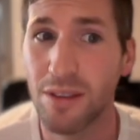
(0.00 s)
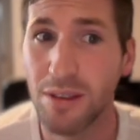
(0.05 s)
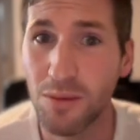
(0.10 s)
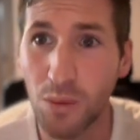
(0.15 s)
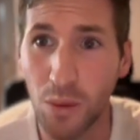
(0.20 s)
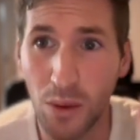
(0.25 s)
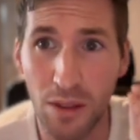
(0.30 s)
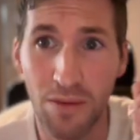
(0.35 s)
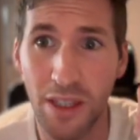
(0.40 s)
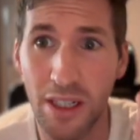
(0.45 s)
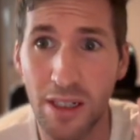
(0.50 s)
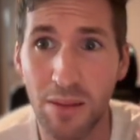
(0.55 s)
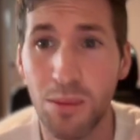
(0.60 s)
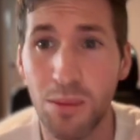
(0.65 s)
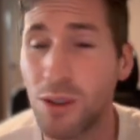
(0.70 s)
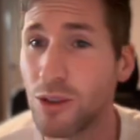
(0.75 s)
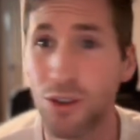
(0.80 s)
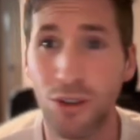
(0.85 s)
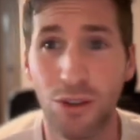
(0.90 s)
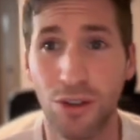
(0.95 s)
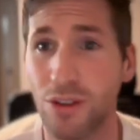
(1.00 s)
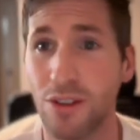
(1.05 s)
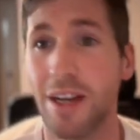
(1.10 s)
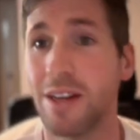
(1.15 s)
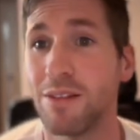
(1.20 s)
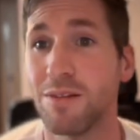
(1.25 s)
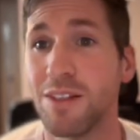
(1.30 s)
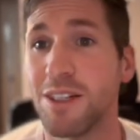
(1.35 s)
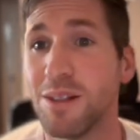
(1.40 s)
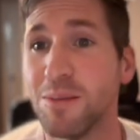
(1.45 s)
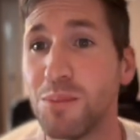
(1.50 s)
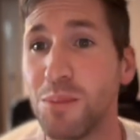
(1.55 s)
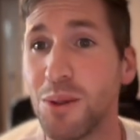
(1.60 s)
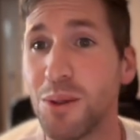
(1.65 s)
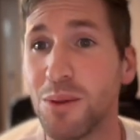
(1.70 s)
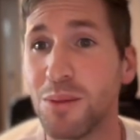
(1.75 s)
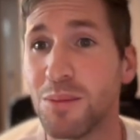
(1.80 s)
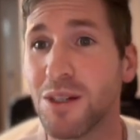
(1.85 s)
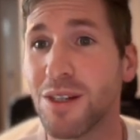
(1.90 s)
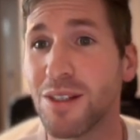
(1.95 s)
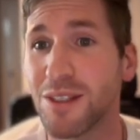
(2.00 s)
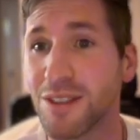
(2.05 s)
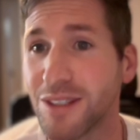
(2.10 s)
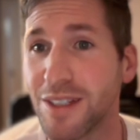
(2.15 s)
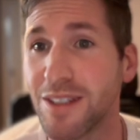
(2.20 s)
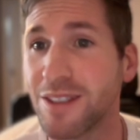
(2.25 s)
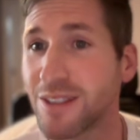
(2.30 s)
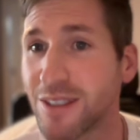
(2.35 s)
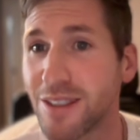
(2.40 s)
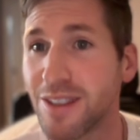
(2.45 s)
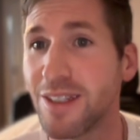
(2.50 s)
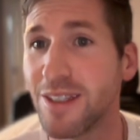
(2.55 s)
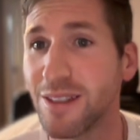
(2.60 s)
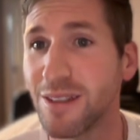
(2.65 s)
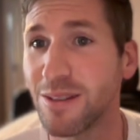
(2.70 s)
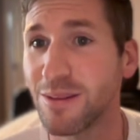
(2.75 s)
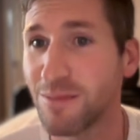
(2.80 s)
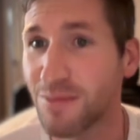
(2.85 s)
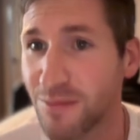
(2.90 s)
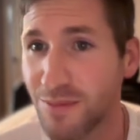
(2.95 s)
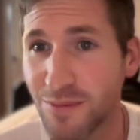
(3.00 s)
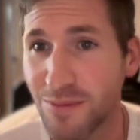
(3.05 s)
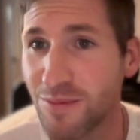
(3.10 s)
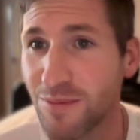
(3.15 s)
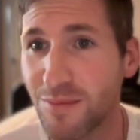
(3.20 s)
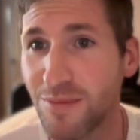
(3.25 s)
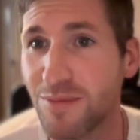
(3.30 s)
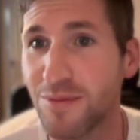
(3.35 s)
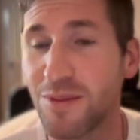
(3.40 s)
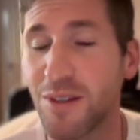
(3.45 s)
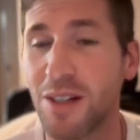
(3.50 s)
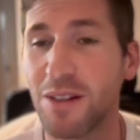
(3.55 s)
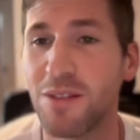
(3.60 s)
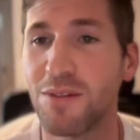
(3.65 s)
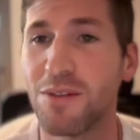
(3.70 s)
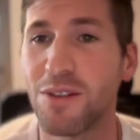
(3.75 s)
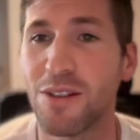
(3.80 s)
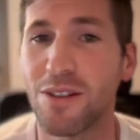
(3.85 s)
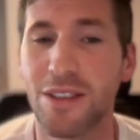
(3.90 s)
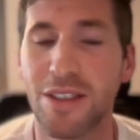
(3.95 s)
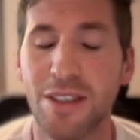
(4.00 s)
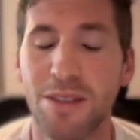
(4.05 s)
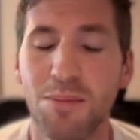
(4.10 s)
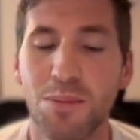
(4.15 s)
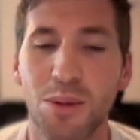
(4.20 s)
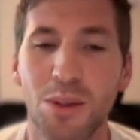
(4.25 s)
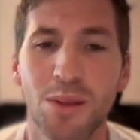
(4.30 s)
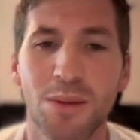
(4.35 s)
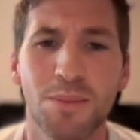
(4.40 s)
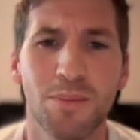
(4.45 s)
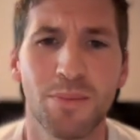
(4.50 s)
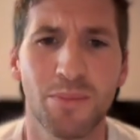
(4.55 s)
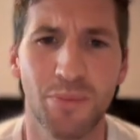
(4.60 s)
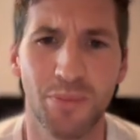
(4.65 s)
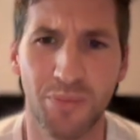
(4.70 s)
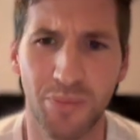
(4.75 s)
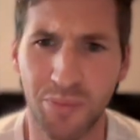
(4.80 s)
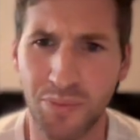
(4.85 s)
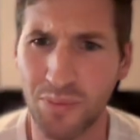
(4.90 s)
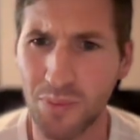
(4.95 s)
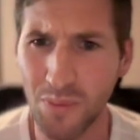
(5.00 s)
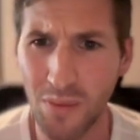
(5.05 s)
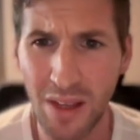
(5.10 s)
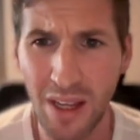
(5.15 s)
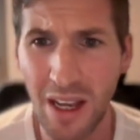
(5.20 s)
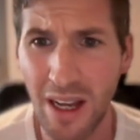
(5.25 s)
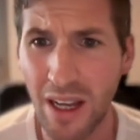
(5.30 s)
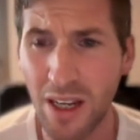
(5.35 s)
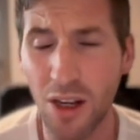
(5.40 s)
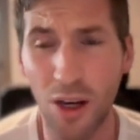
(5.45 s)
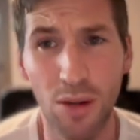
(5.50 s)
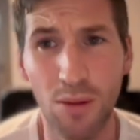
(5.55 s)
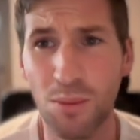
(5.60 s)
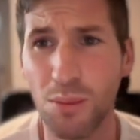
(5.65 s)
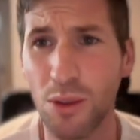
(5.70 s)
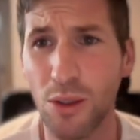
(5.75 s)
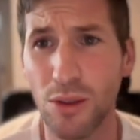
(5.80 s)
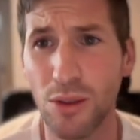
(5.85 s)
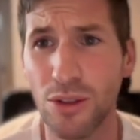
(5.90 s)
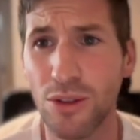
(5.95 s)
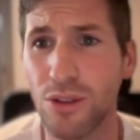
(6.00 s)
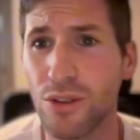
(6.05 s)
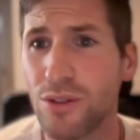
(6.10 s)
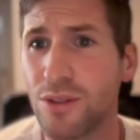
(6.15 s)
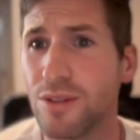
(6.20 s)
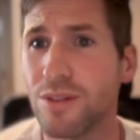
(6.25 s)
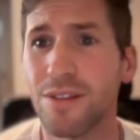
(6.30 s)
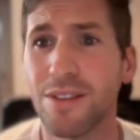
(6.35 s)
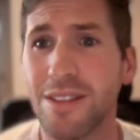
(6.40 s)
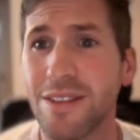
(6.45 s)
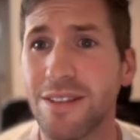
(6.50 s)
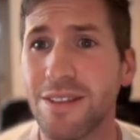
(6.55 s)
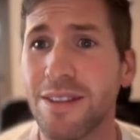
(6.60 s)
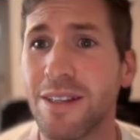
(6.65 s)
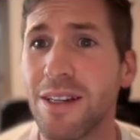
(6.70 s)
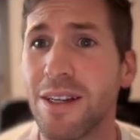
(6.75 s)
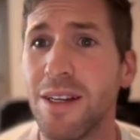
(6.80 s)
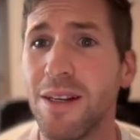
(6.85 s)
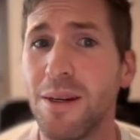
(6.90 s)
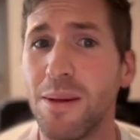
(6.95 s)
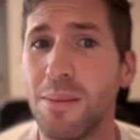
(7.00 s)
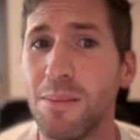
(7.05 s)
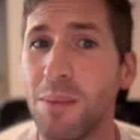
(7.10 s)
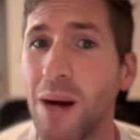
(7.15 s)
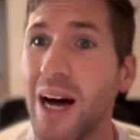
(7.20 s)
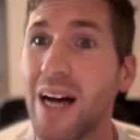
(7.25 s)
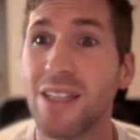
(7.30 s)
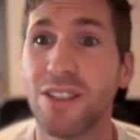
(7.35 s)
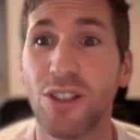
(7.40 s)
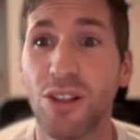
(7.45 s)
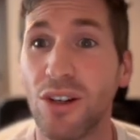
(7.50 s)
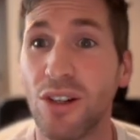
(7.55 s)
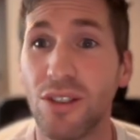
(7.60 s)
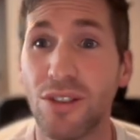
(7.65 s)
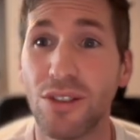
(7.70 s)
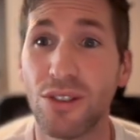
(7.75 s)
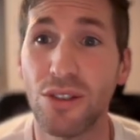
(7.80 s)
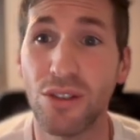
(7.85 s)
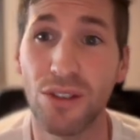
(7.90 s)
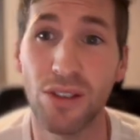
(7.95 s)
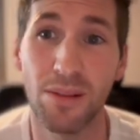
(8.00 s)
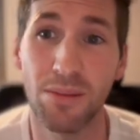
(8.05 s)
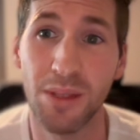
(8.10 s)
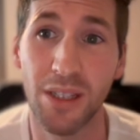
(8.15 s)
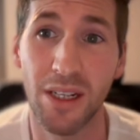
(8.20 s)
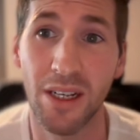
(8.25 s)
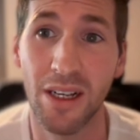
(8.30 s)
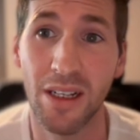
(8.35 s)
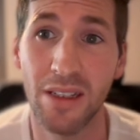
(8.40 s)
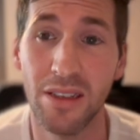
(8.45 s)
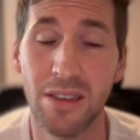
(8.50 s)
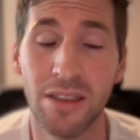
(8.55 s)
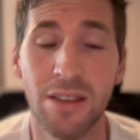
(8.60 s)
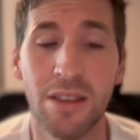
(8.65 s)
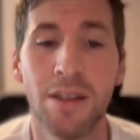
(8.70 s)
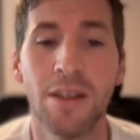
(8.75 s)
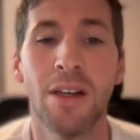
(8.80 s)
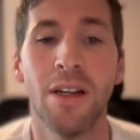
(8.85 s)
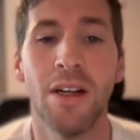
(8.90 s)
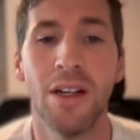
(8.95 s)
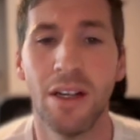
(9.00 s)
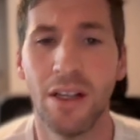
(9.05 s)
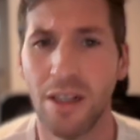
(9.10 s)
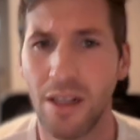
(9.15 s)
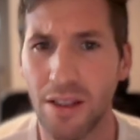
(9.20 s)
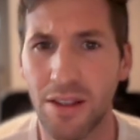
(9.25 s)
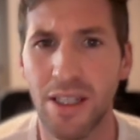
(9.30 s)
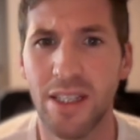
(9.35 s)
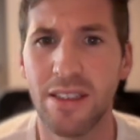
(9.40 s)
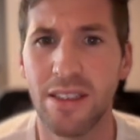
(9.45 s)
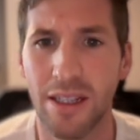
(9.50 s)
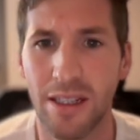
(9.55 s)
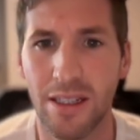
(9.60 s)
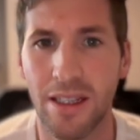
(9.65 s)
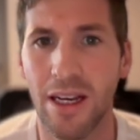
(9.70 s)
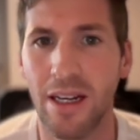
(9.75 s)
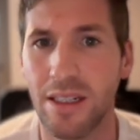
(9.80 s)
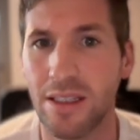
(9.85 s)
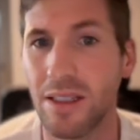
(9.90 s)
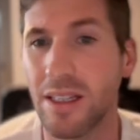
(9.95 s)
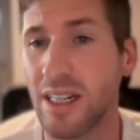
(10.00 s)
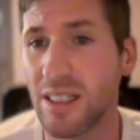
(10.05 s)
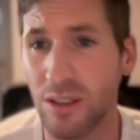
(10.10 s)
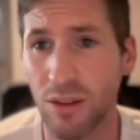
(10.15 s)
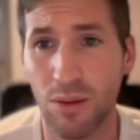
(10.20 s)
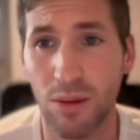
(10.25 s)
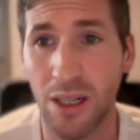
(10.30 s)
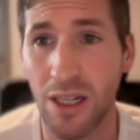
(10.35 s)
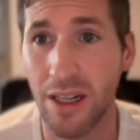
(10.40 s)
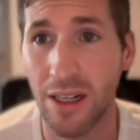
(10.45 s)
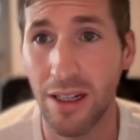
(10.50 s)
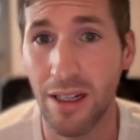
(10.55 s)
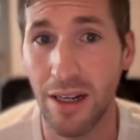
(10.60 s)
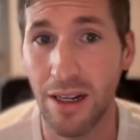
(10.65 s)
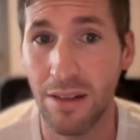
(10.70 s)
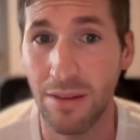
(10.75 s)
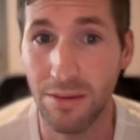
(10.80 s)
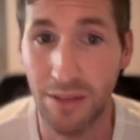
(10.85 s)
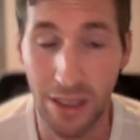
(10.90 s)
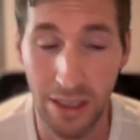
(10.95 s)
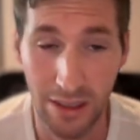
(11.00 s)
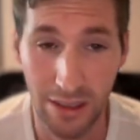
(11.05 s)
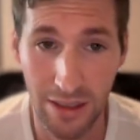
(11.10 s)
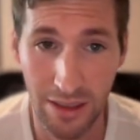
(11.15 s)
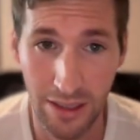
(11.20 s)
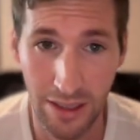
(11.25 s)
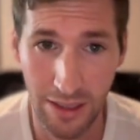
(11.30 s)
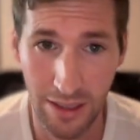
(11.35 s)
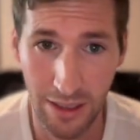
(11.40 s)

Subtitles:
one of the inputs shouldn't have an input because it's the very first input. An output shouldn't pass on to something else. Things like that. That's why I have this,